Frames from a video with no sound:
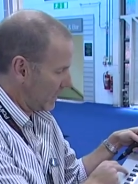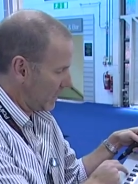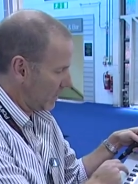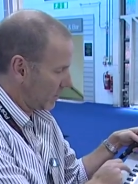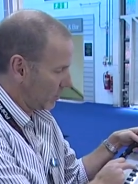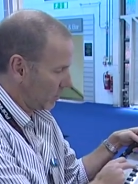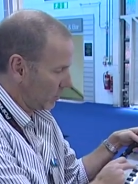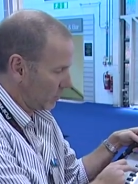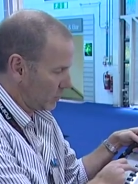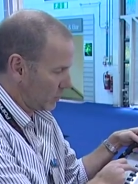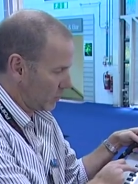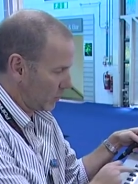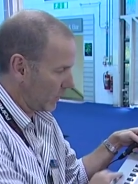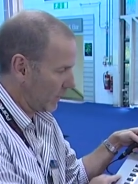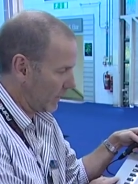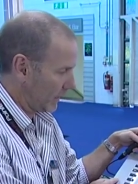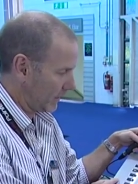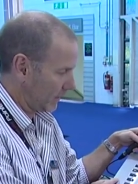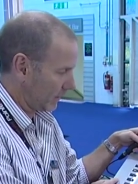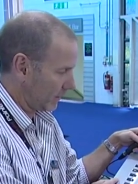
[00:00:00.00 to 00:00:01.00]
here called
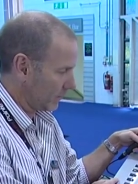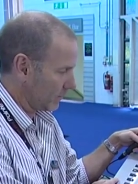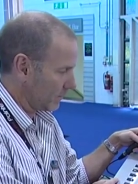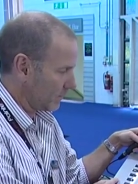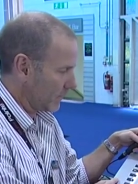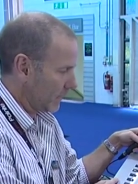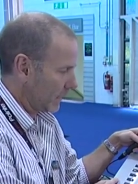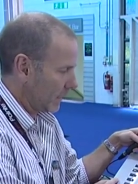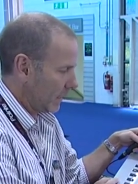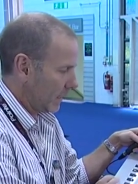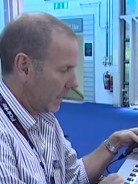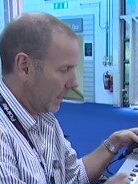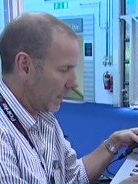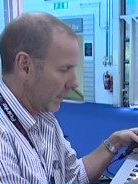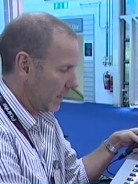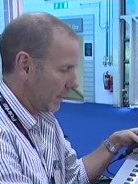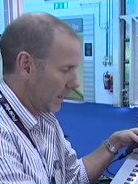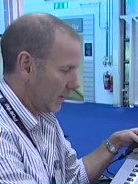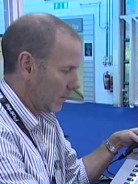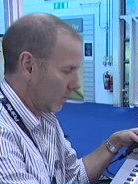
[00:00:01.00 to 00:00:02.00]
Tweak, and
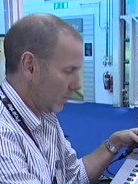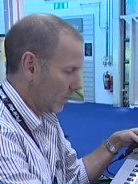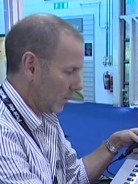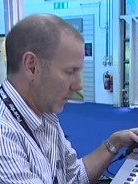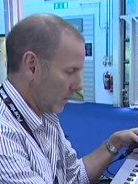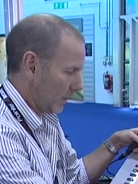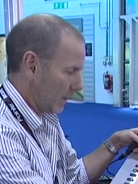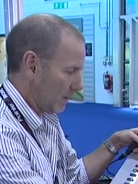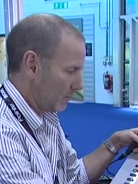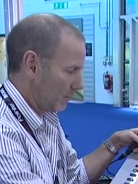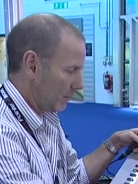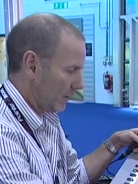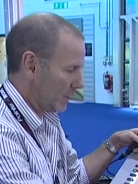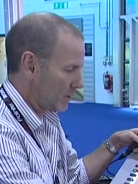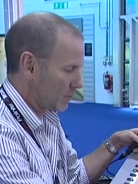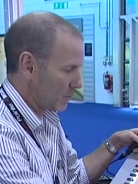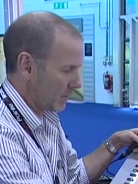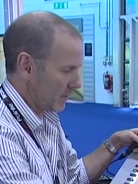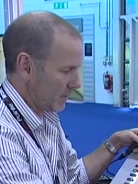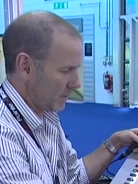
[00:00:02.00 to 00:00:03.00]
what I'm
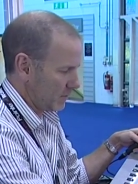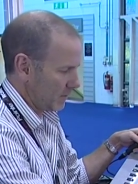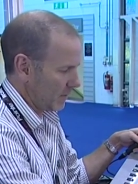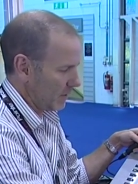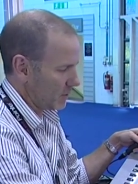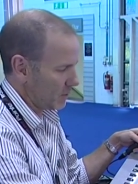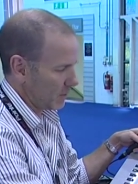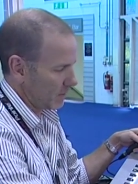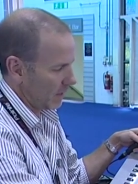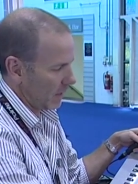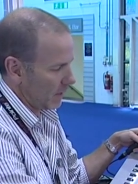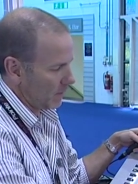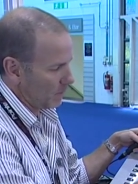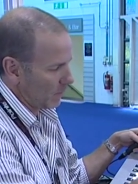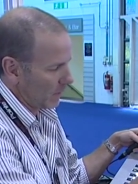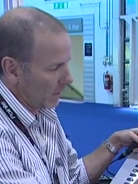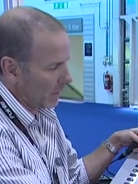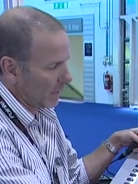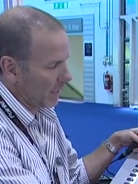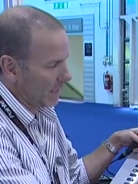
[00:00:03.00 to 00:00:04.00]
faced with is very sort of
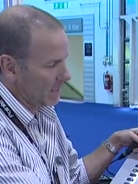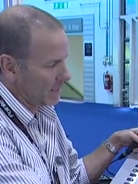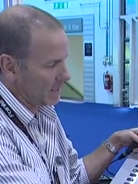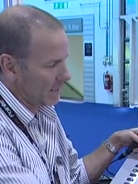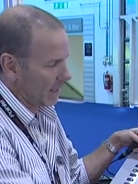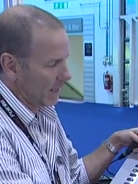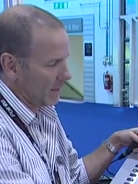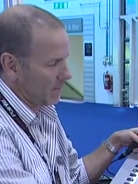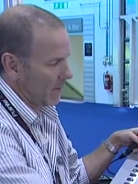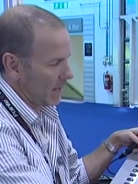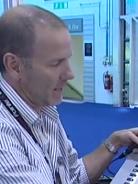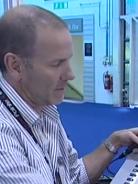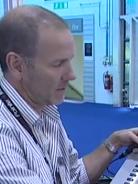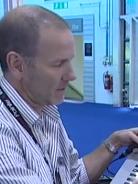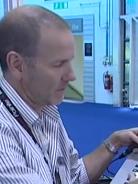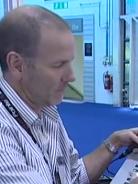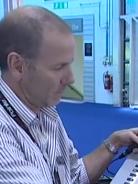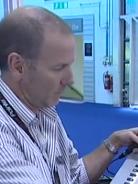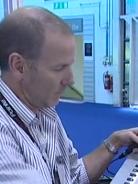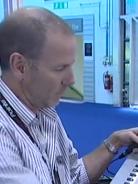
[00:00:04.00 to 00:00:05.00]
plug-in type esque
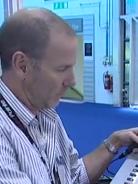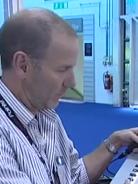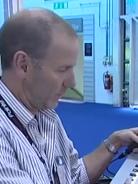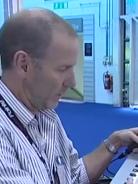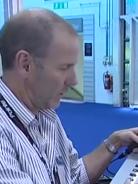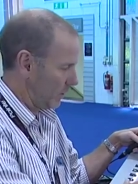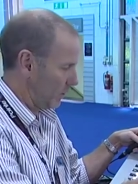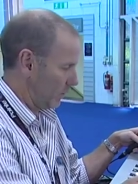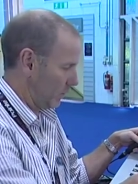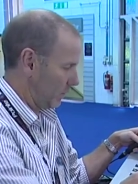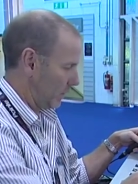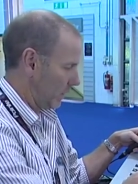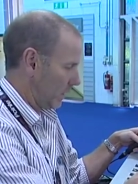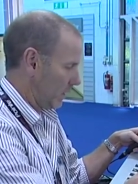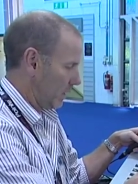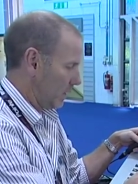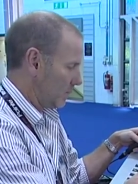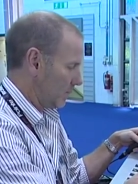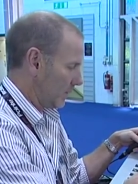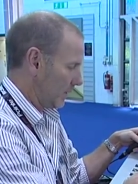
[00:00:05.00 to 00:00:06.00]
view,
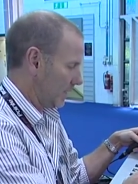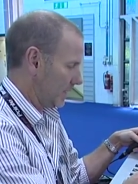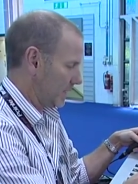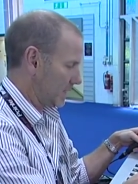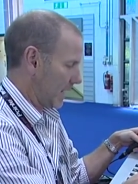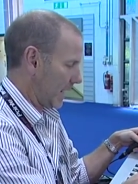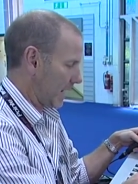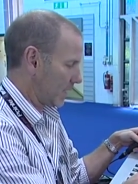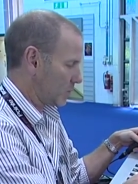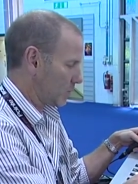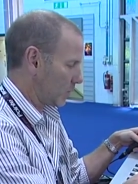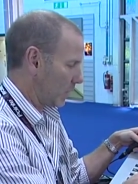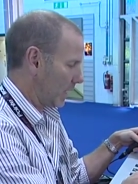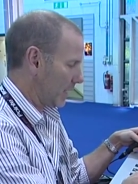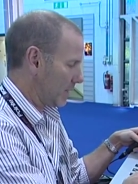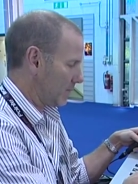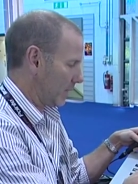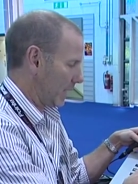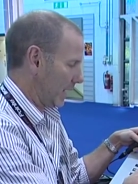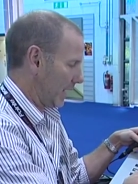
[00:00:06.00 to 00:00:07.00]
but these
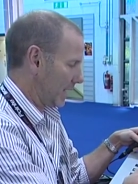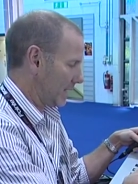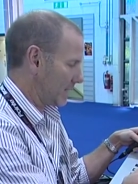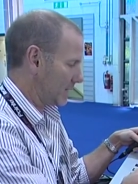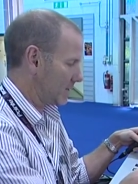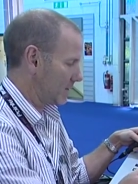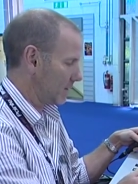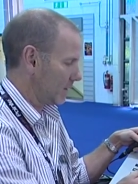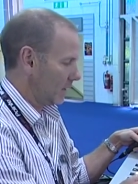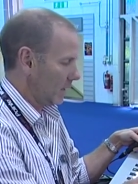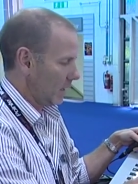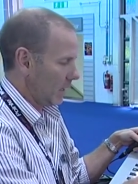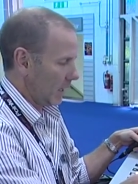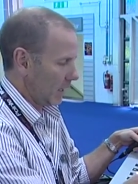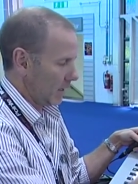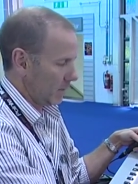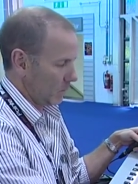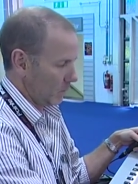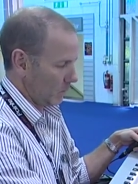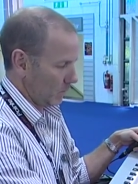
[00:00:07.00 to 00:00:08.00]
XY pads,
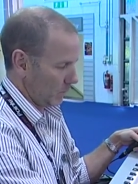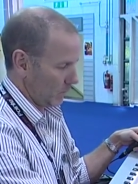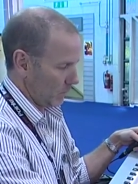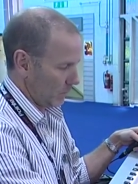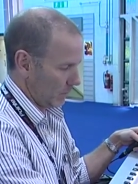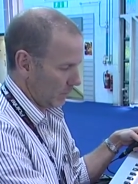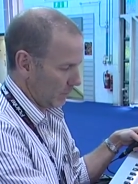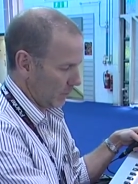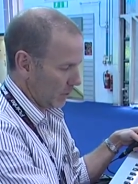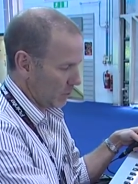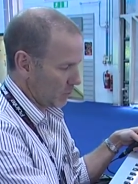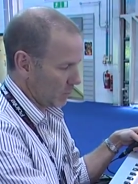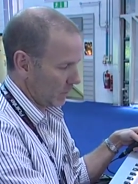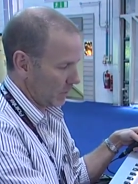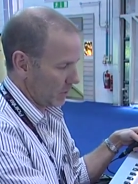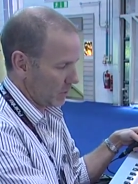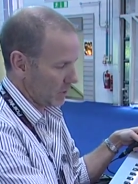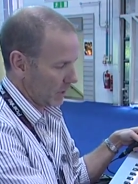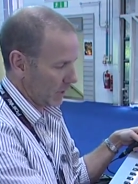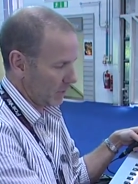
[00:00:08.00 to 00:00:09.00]
and the first one
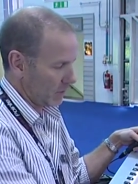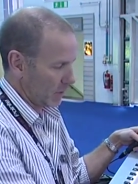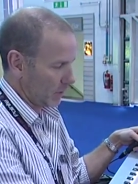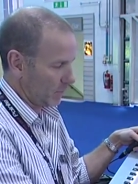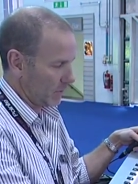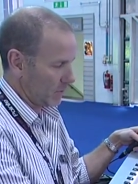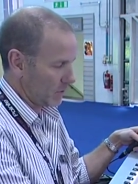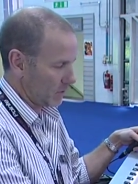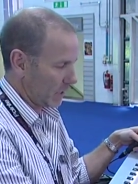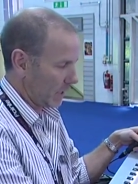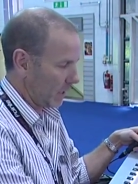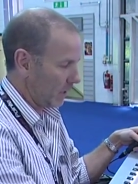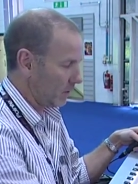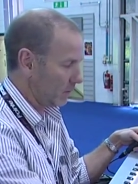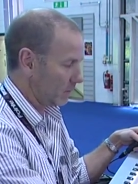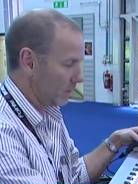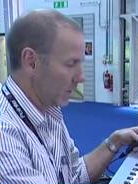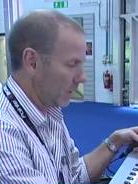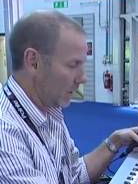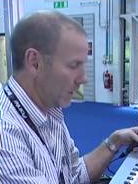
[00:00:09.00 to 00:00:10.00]
that shows up is
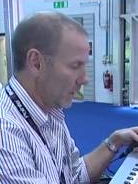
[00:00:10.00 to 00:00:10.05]
tone.